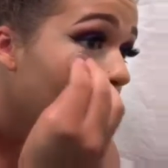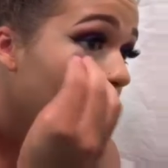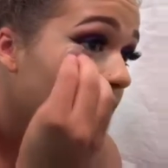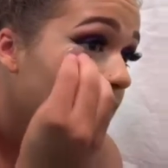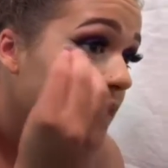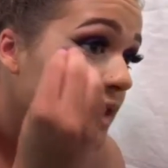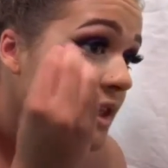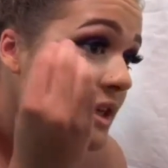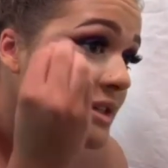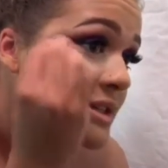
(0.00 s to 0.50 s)

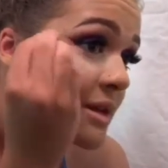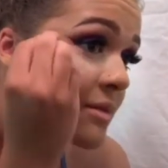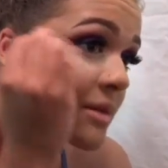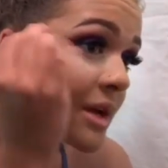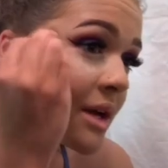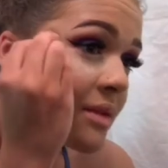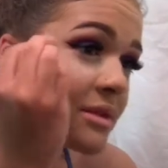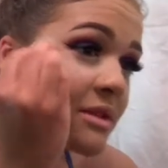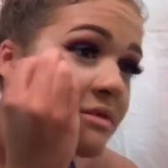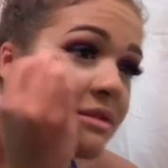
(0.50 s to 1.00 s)
feel like
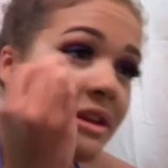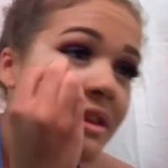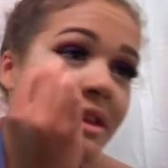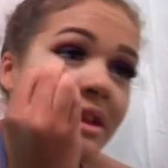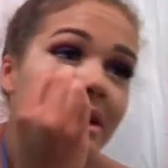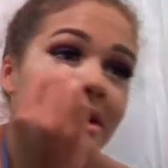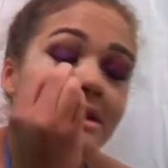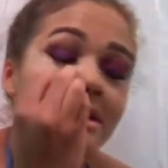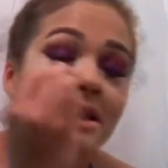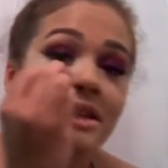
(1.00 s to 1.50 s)
sometimes if I
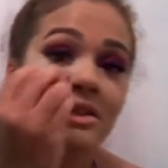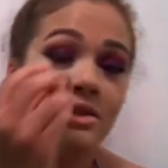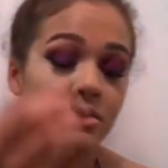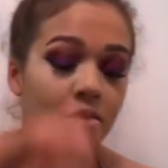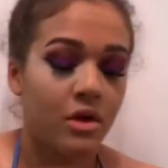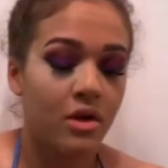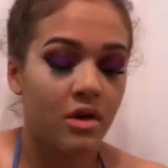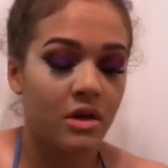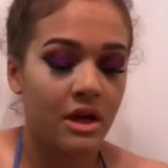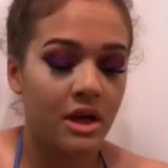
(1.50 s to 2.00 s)
let it sit too
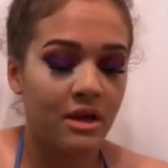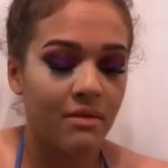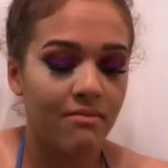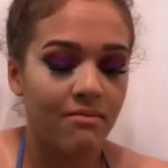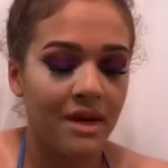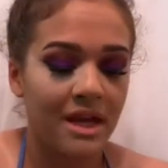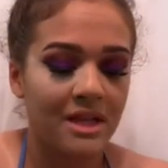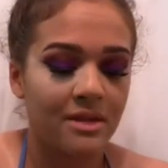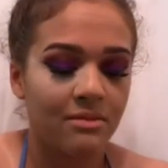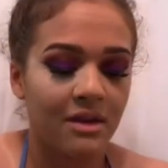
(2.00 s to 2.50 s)
long, it
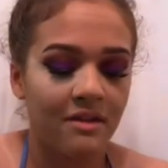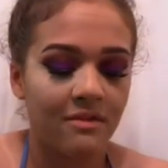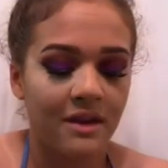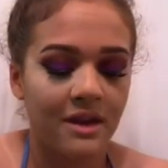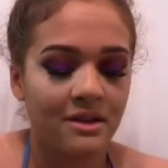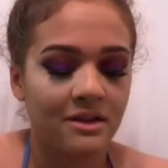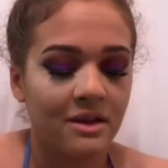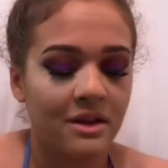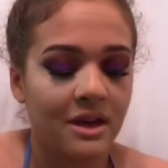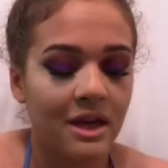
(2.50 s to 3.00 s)
makes my
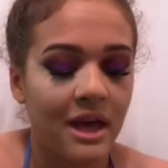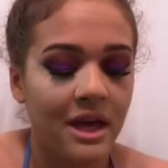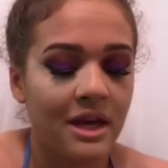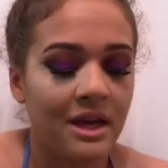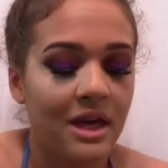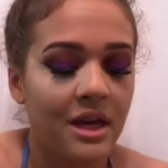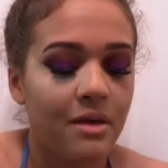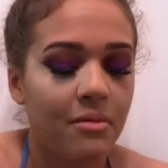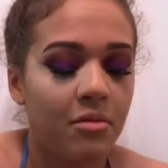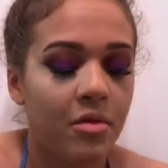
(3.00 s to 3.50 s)
face look
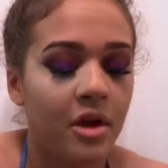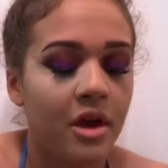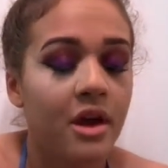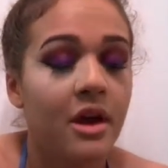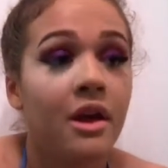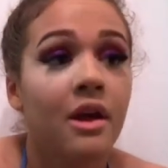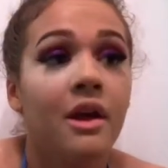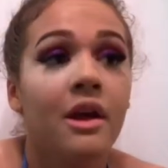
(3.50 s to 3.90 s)
cakey, but